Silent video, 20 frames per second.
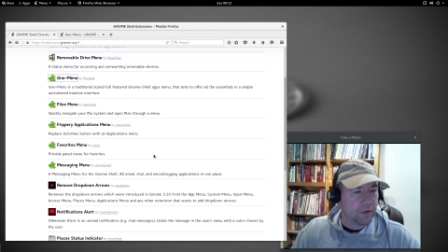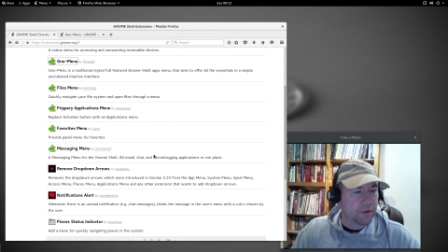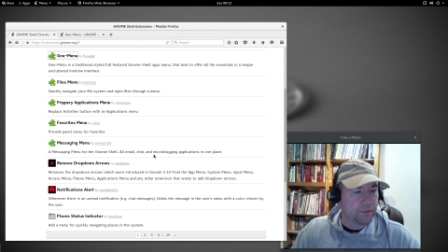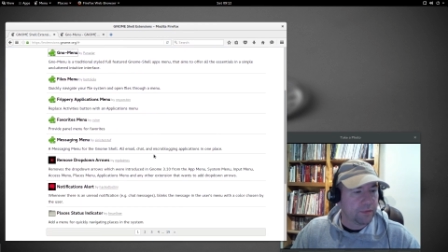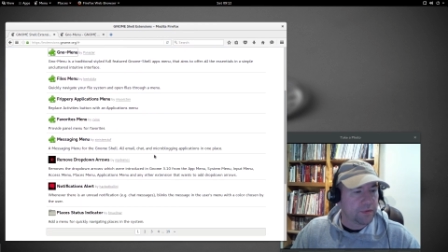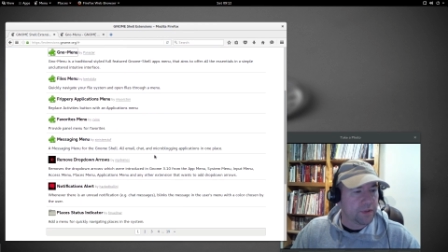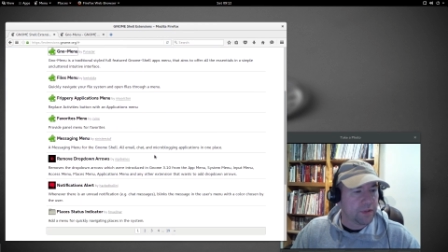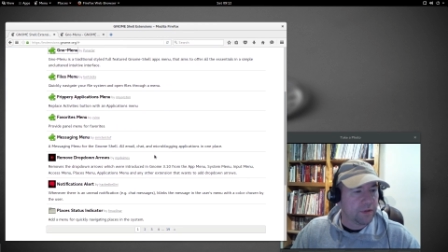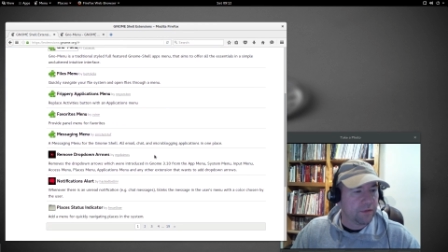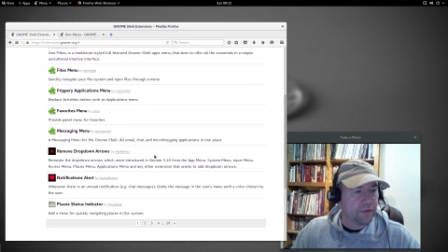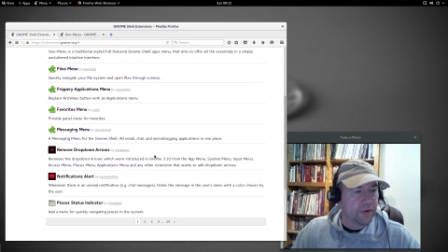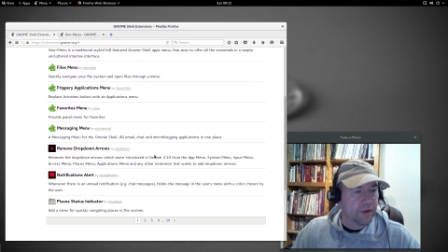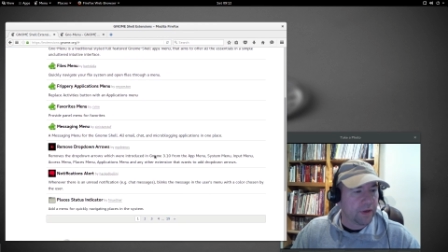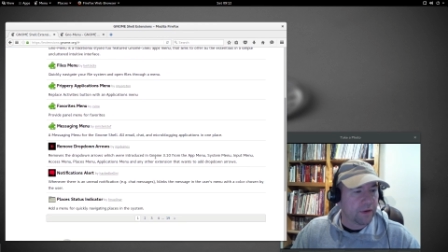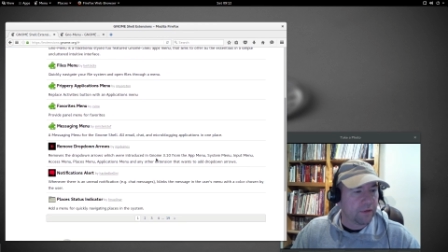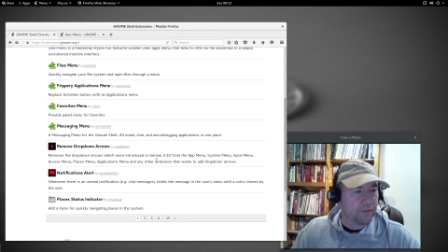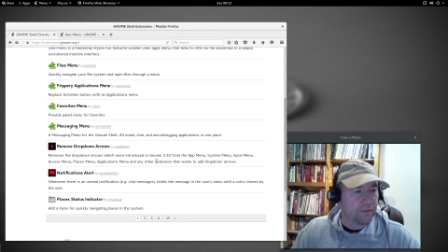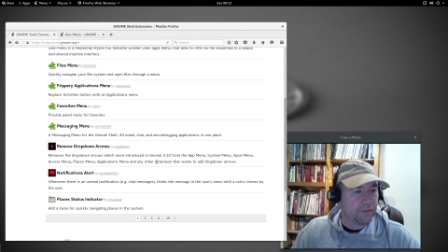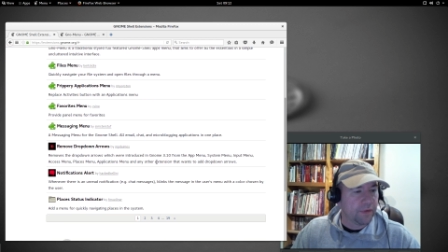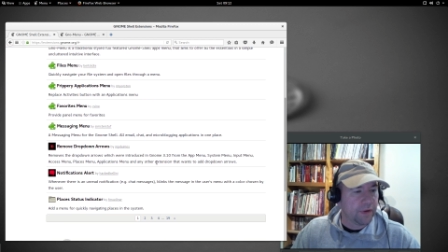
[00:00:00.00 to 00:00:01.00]
let me see if I
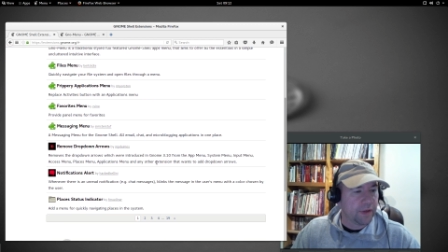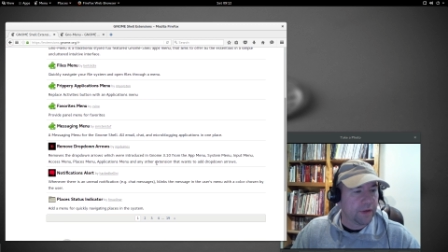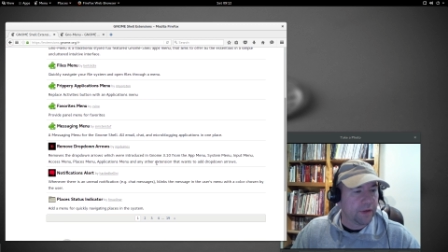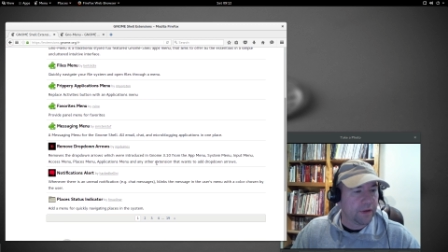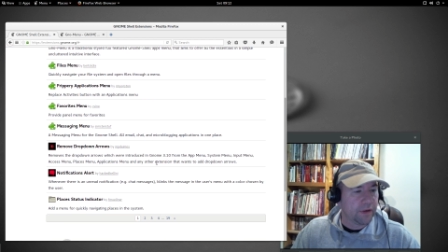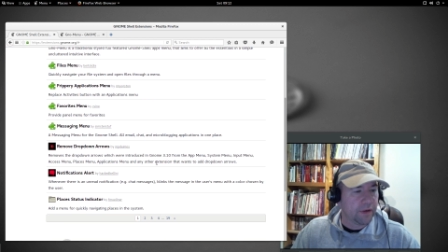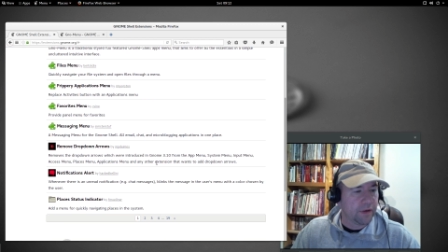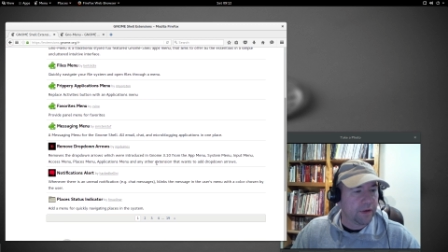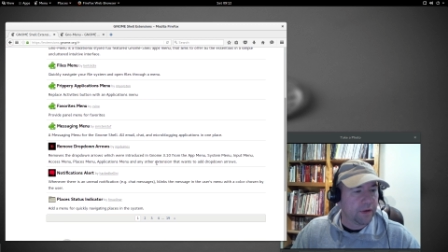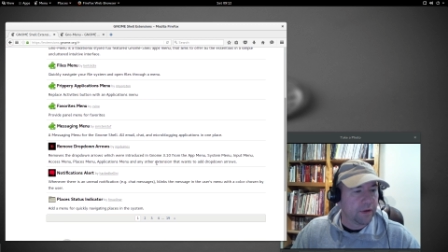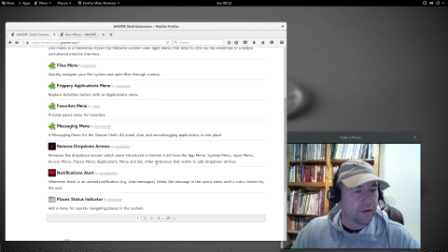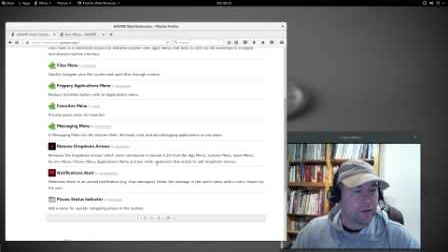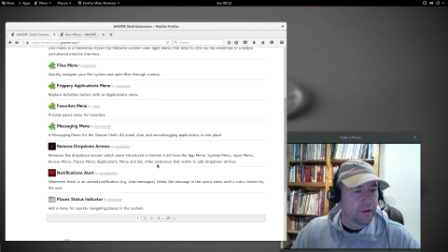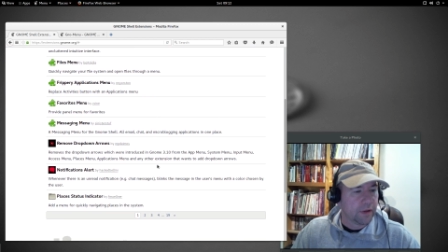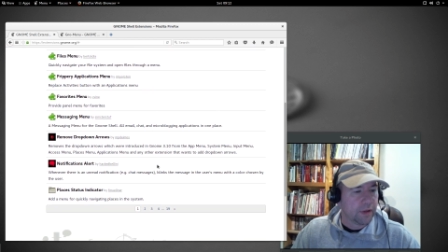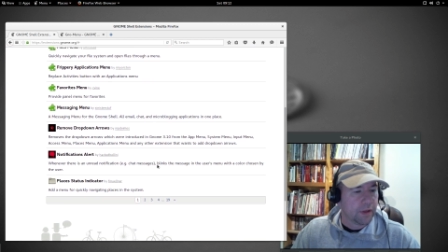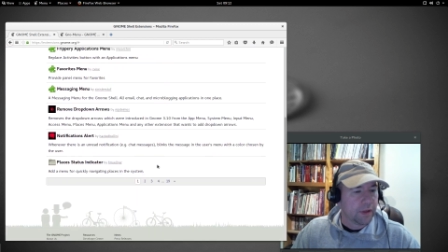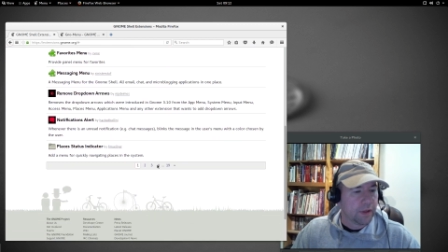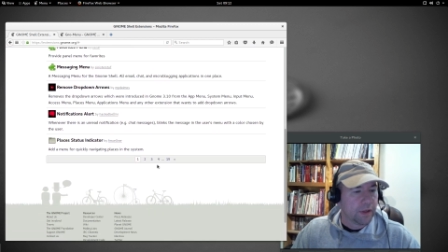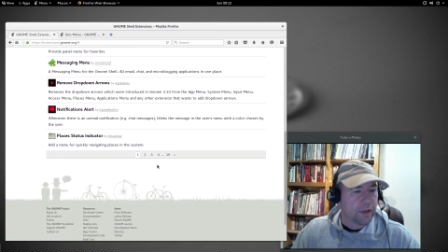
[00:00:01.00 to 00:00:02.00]
can find it here.
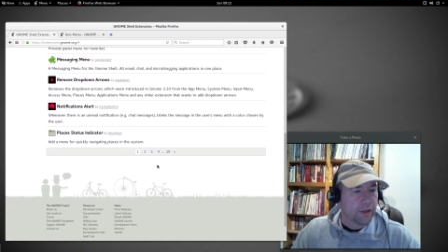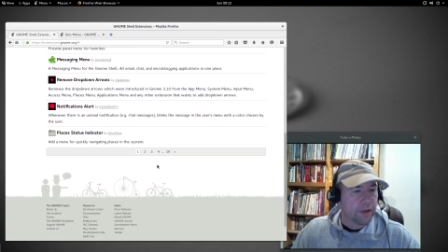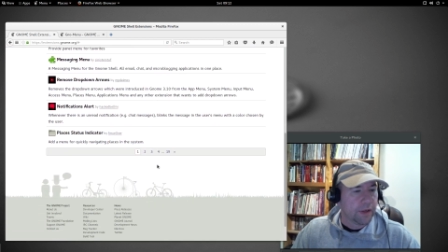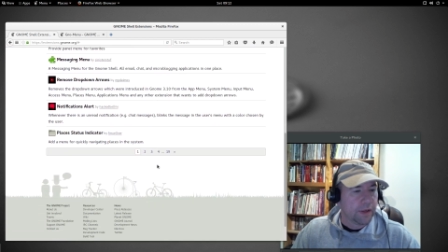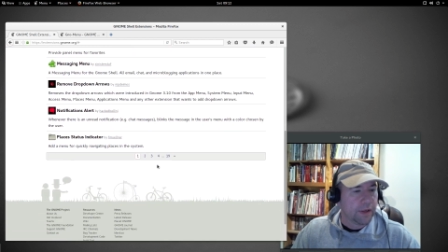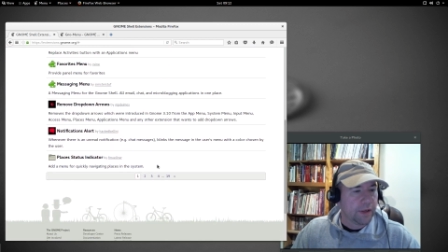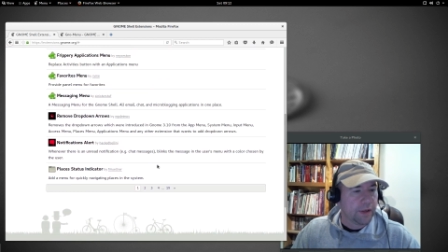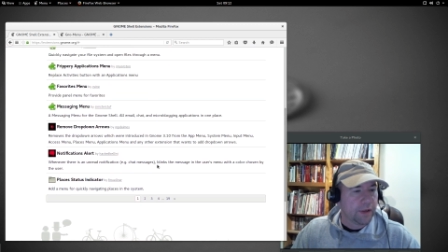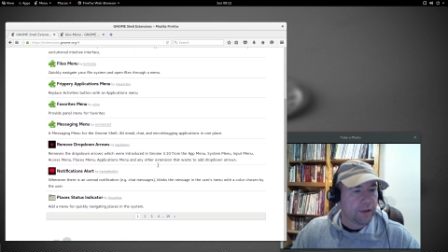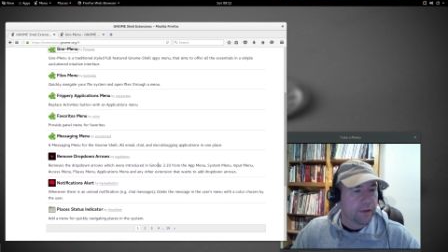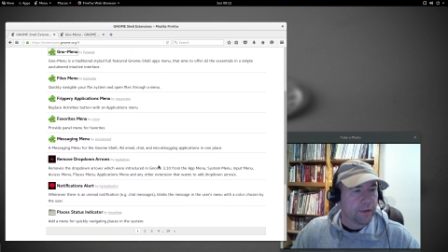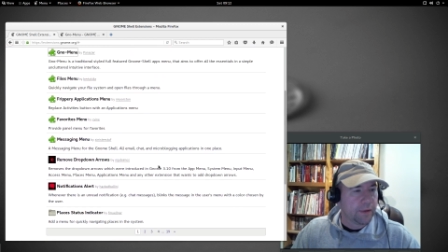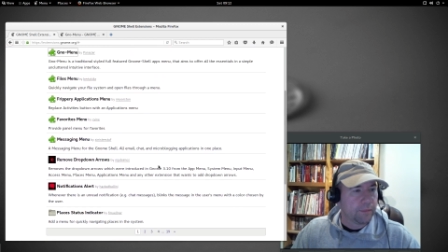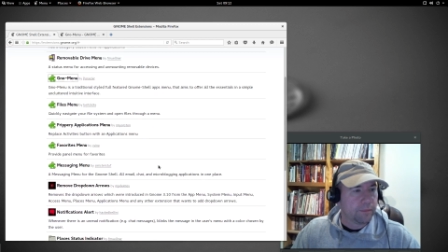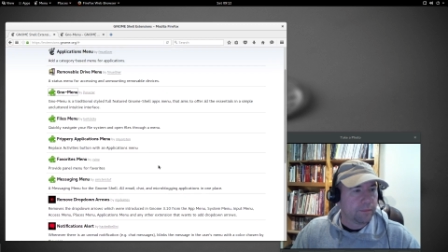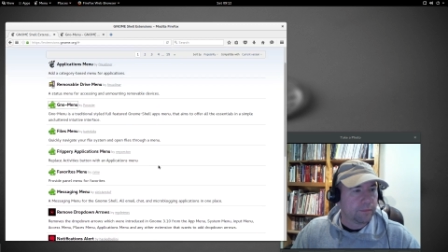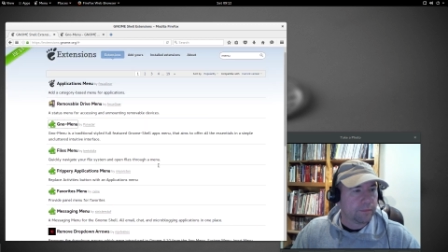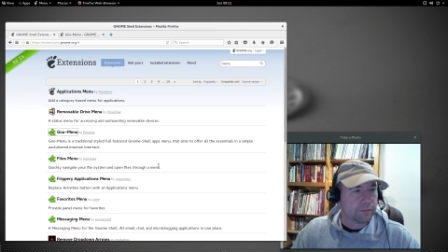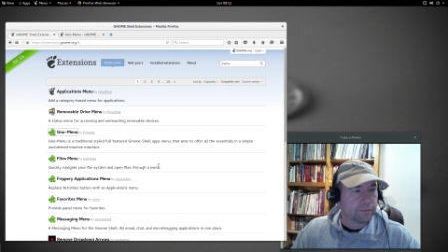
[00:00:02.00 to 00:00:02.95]
Um,